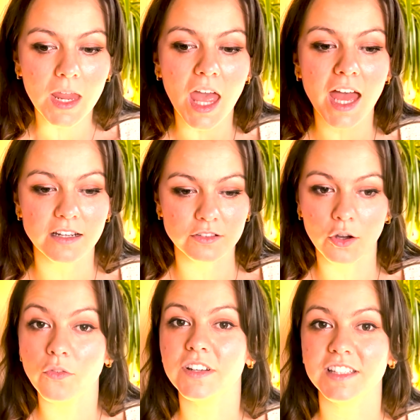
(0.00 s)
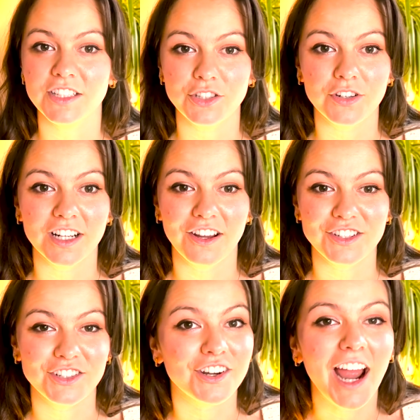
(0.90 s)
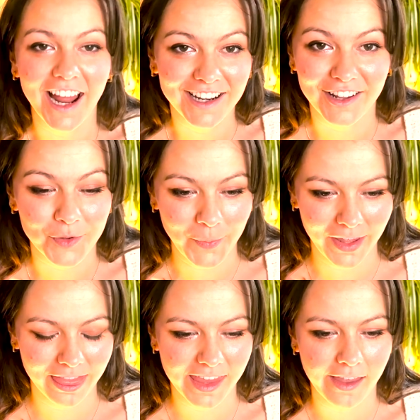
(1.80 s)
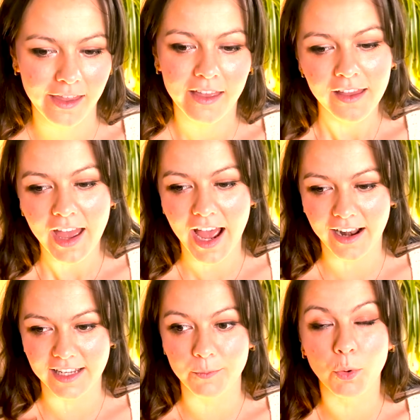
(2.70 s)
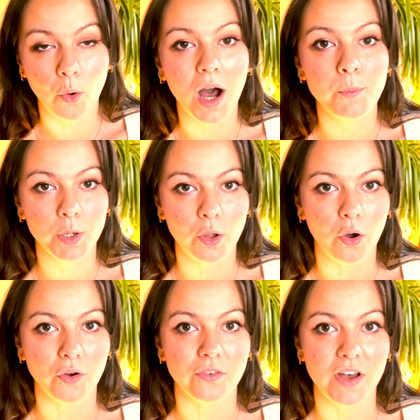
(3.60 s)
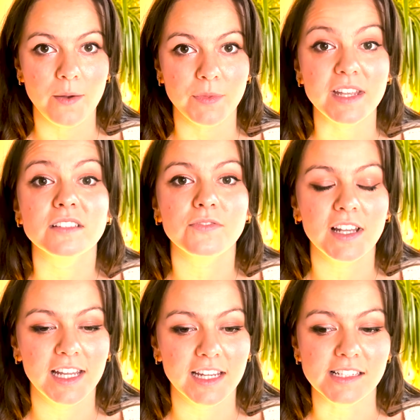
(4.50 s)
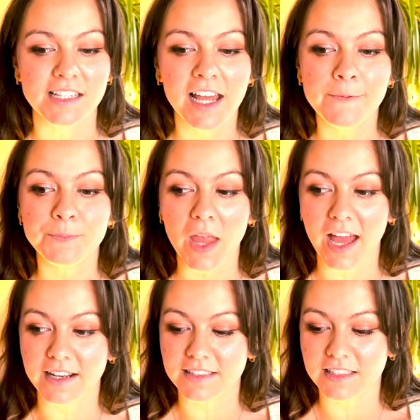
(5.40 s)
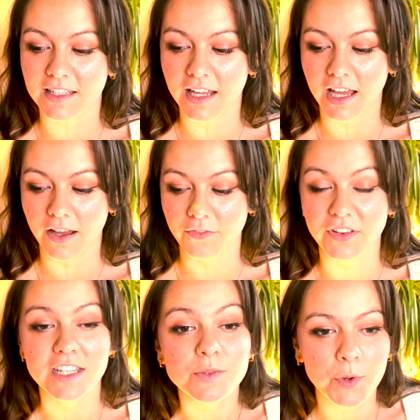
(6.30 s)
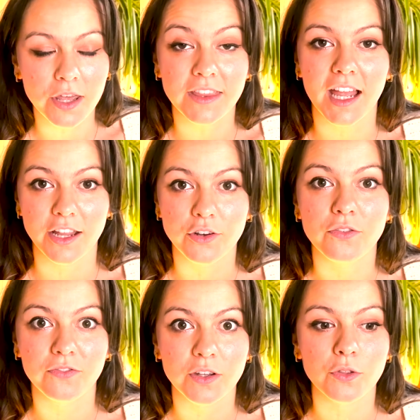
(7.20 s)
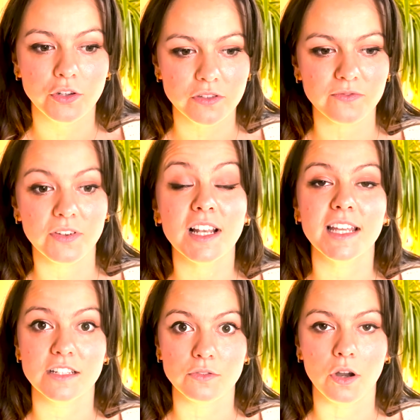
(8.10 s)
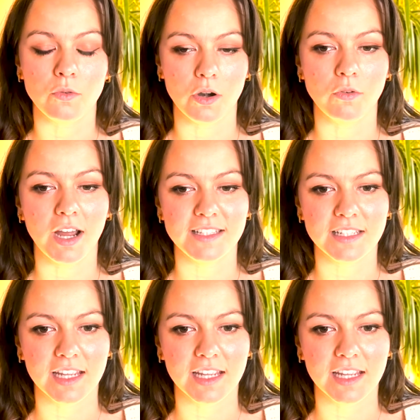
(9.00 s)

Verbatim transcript: And obviously, during last year, I had another birthday and it brought up a lot of um, these feelings. And uh, for this birthday, I could feel those feelings ar arising